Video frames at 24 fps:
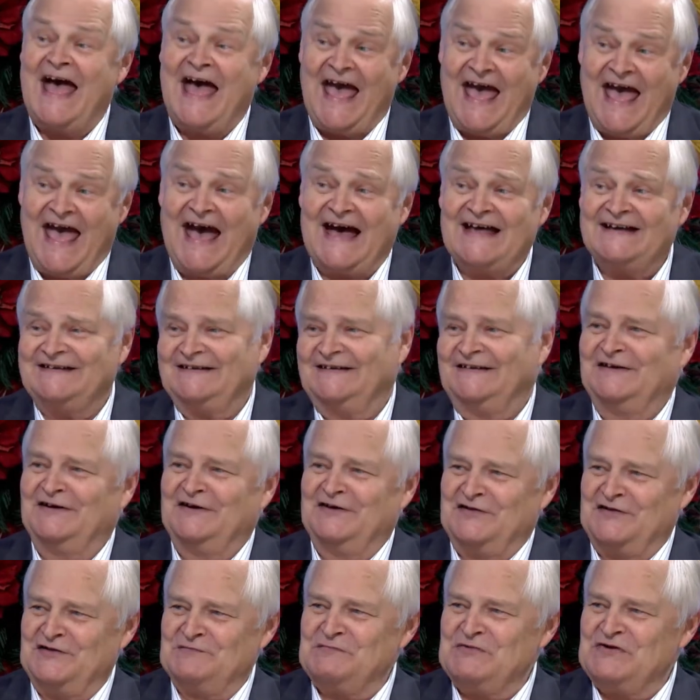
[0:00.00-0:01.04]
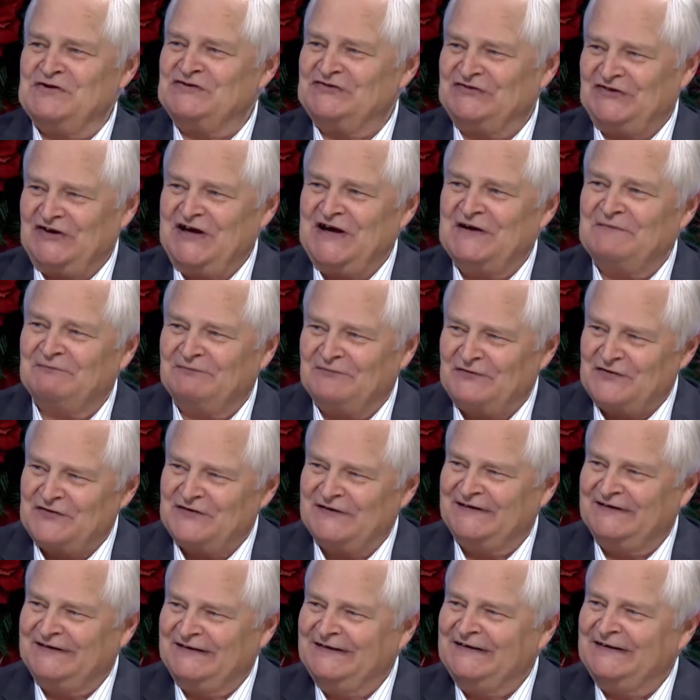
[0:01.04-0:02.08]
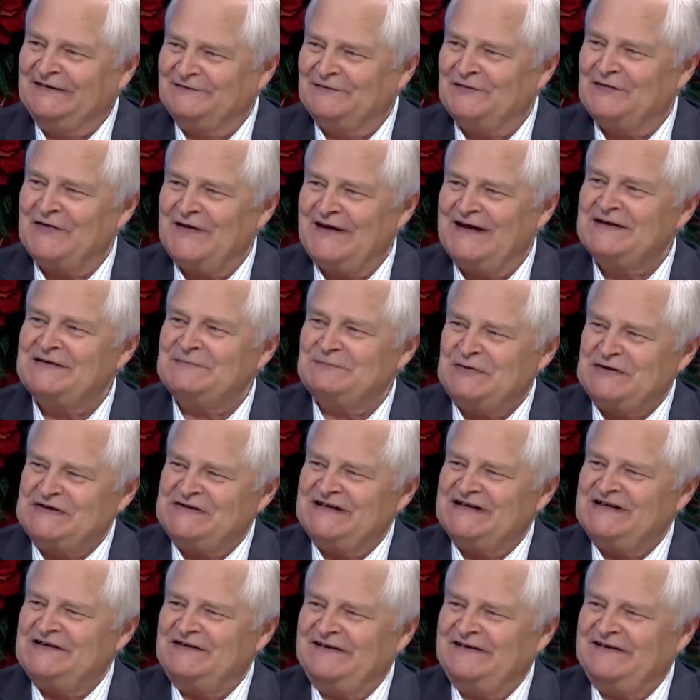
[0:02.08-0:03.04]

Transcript: at the museum for the for that? Uh, we do